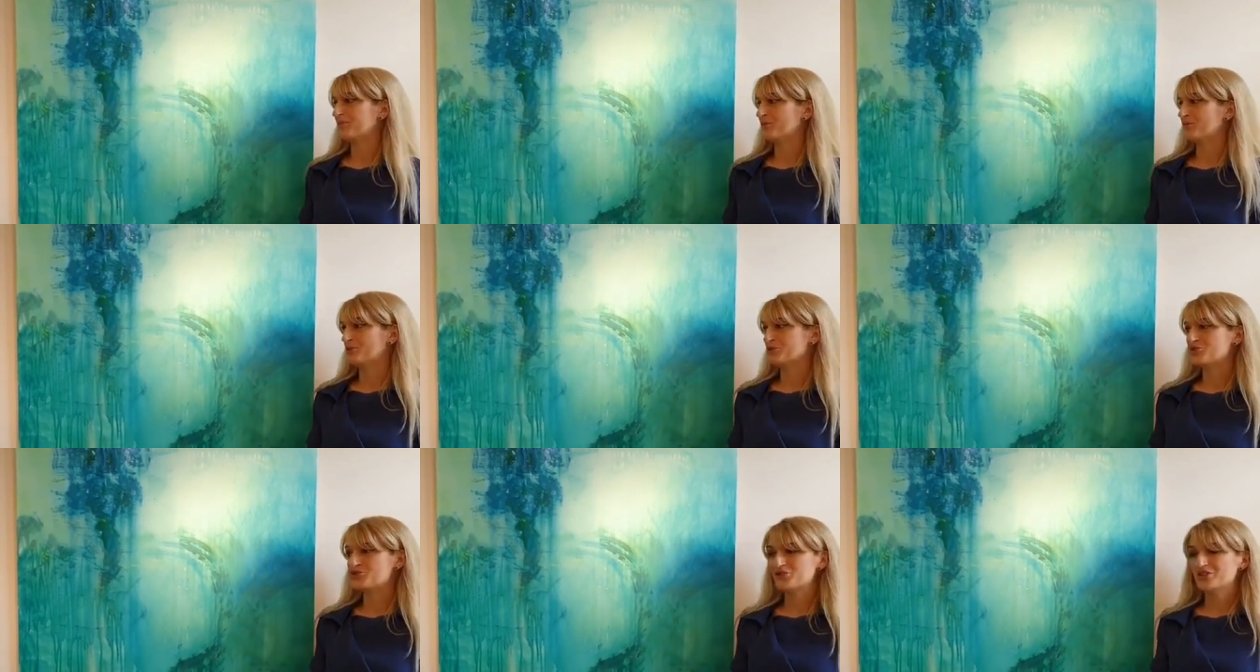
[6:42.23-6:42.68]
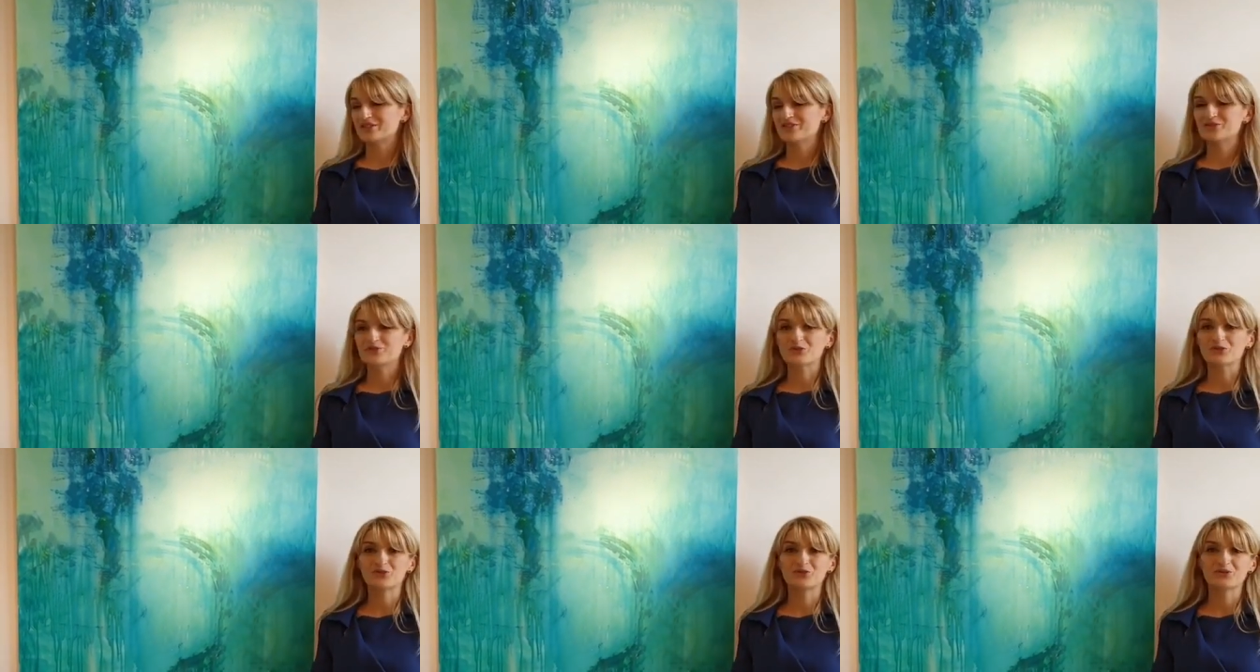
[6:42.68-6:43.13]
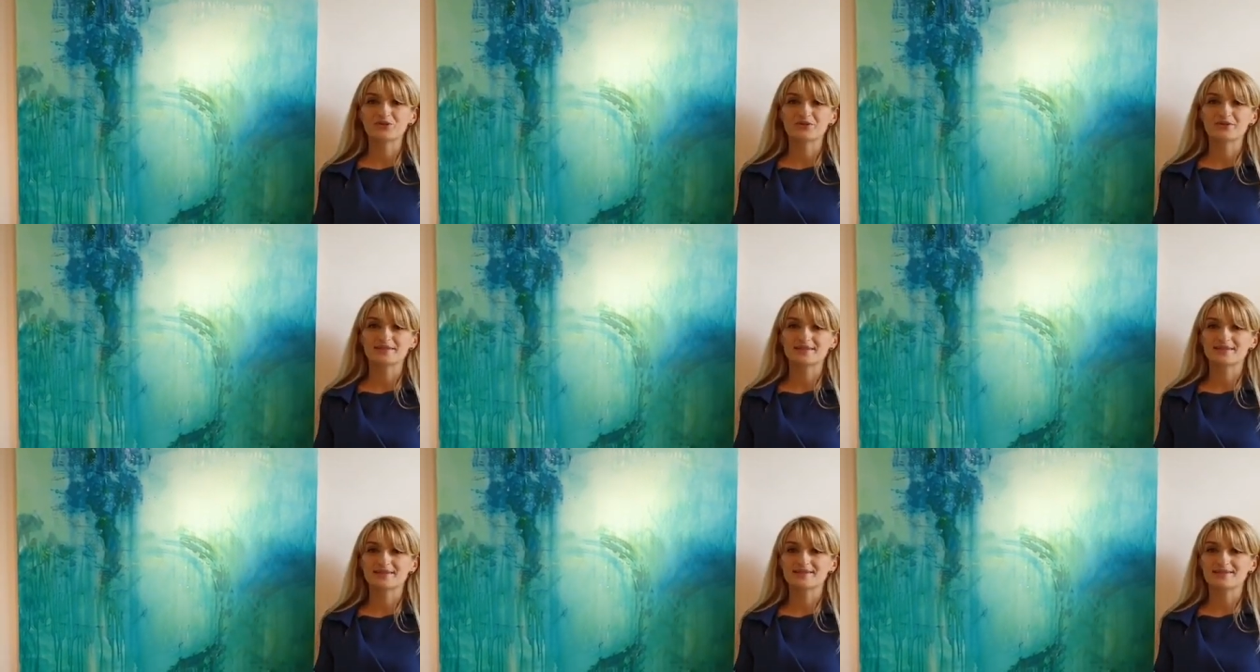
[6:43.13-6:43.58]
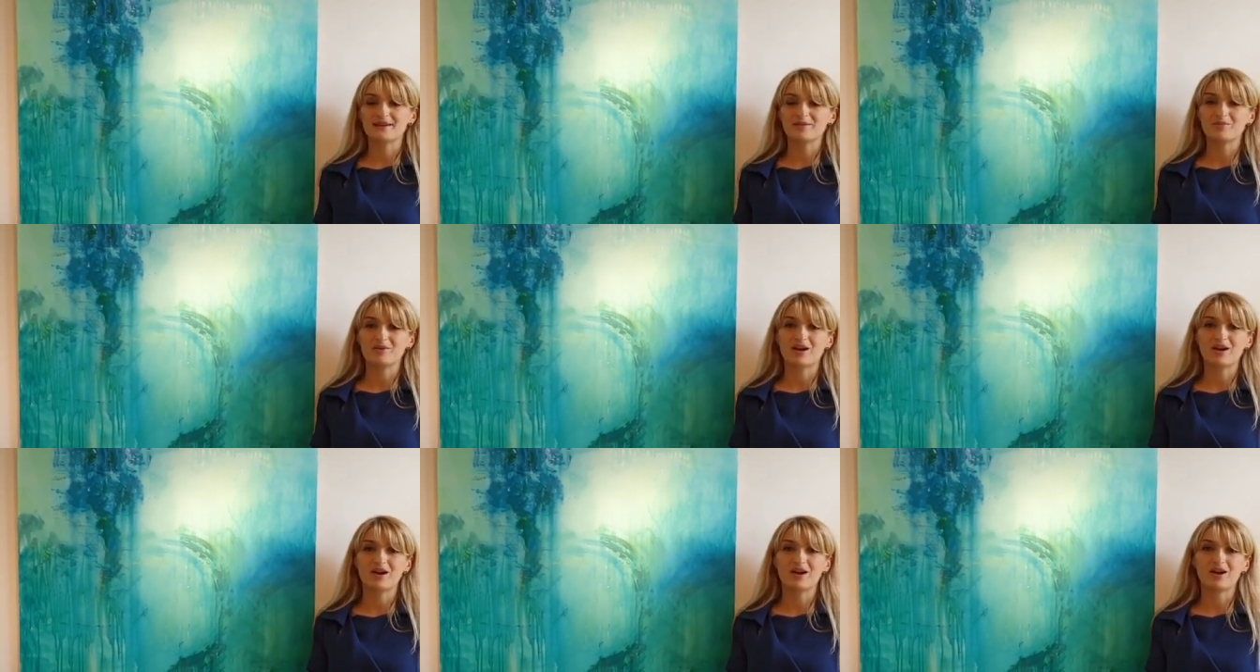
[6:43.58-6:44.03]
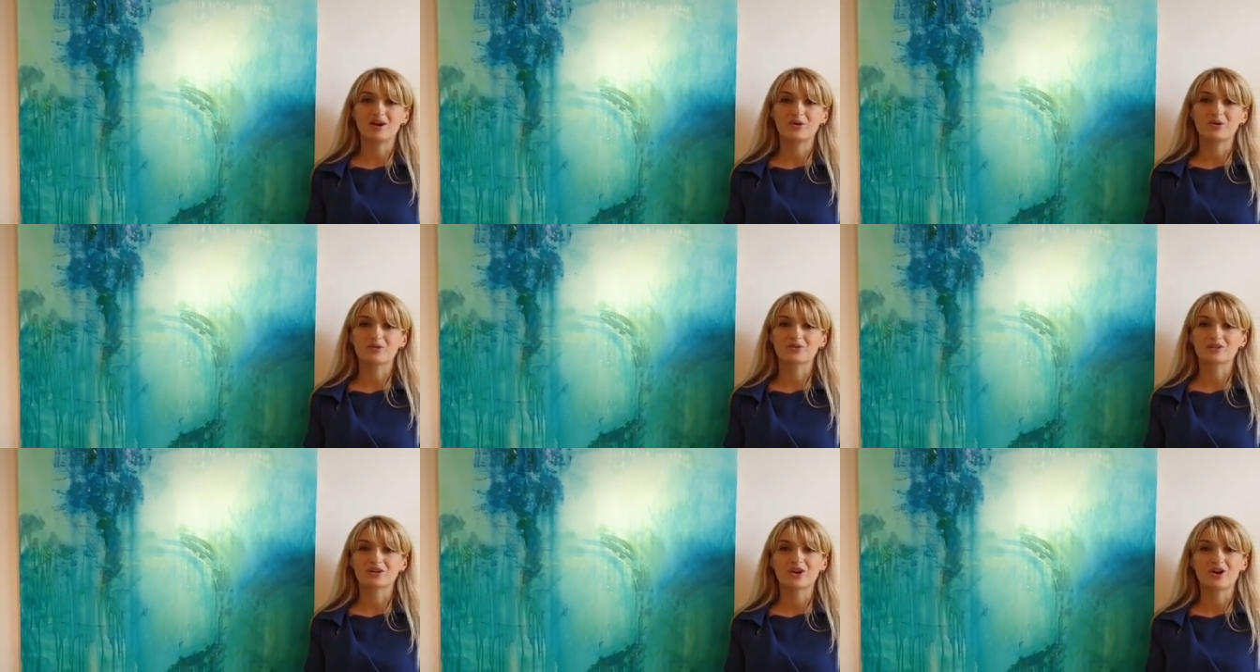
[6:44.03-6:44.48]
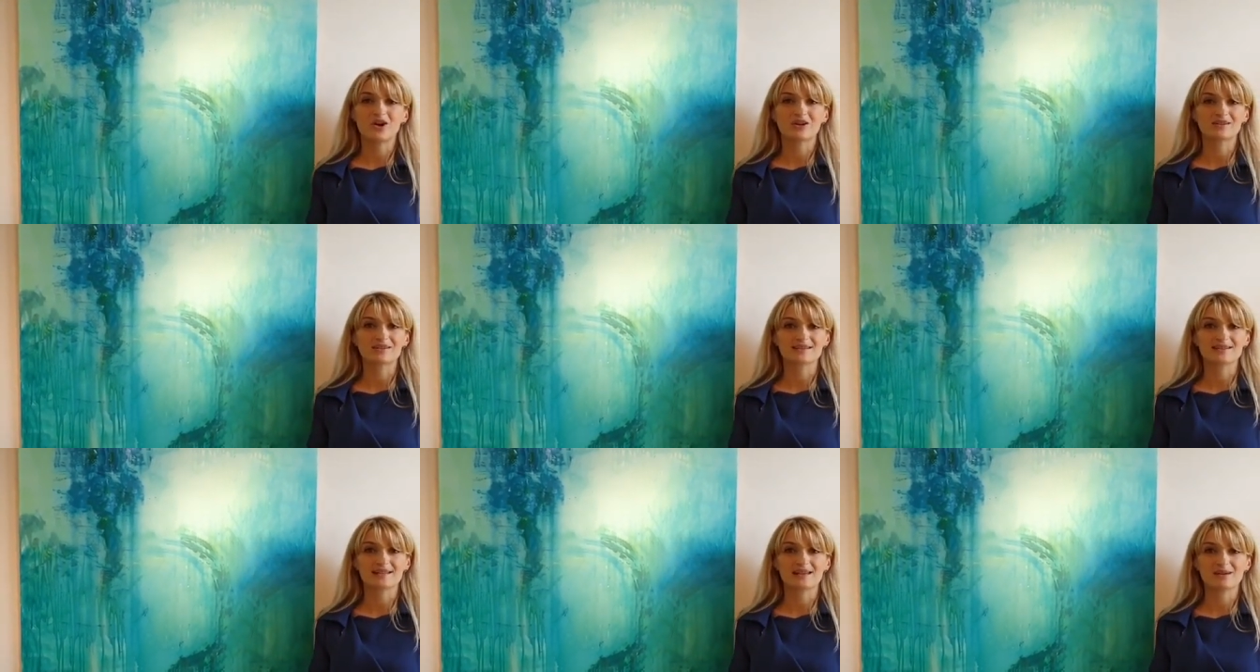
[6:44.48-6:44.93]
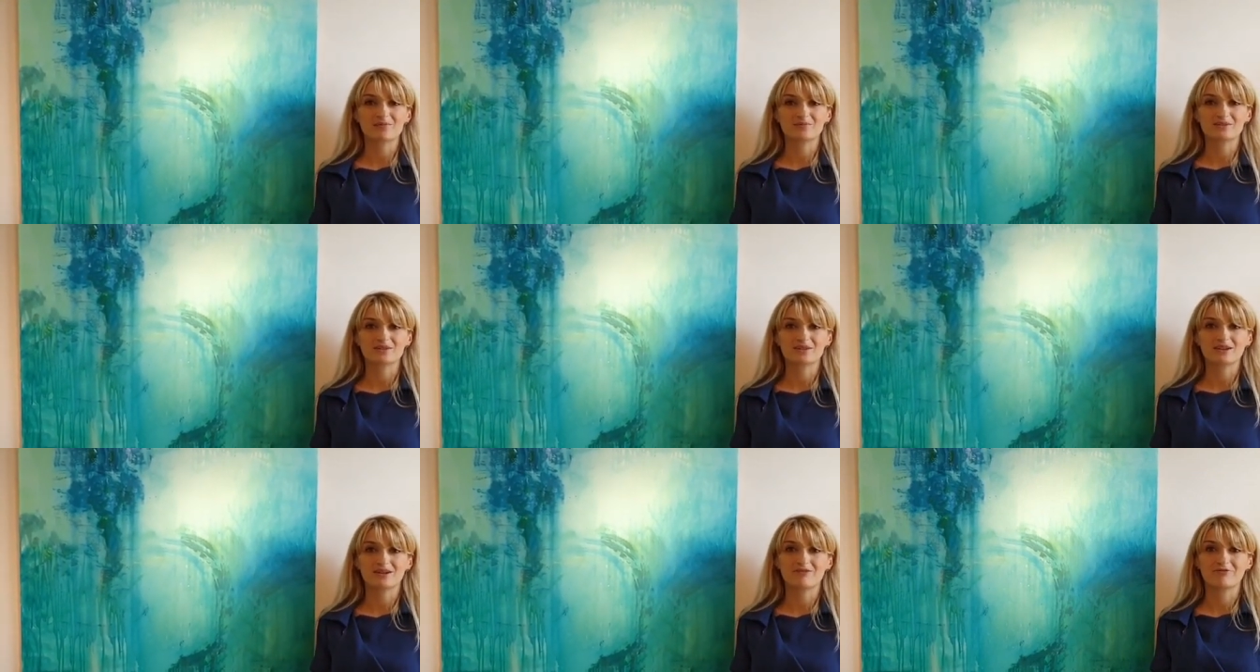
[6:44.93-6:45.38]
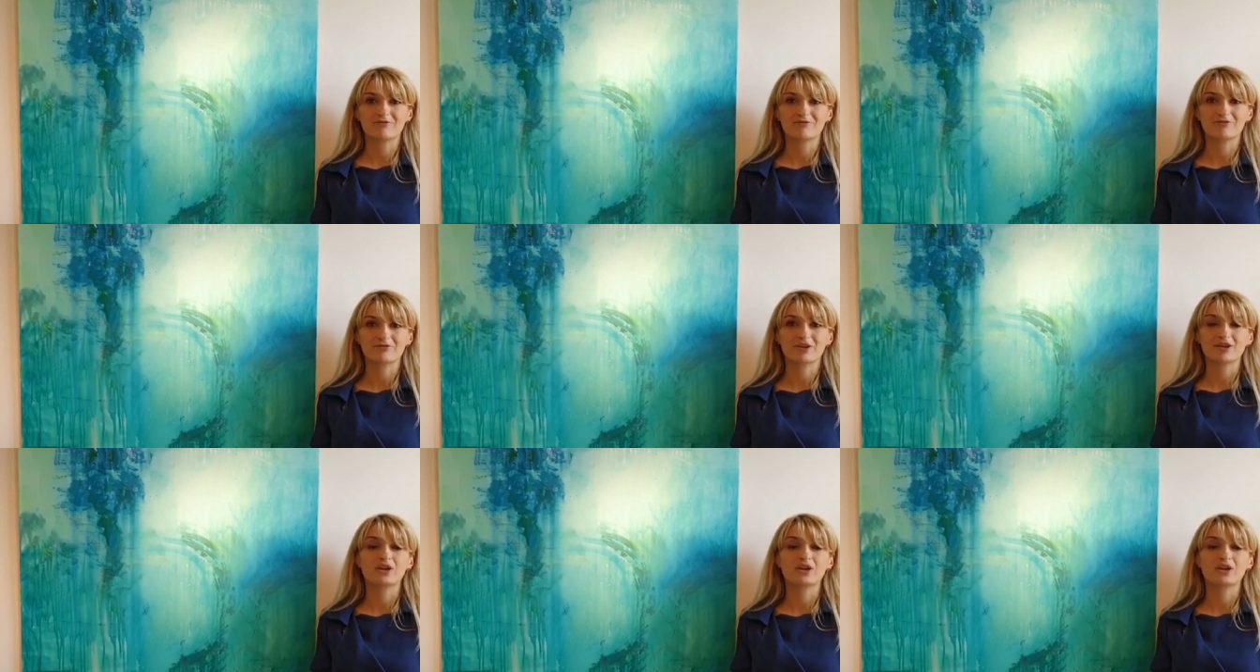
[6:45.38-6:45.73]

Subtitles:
which introduces somehow the concept of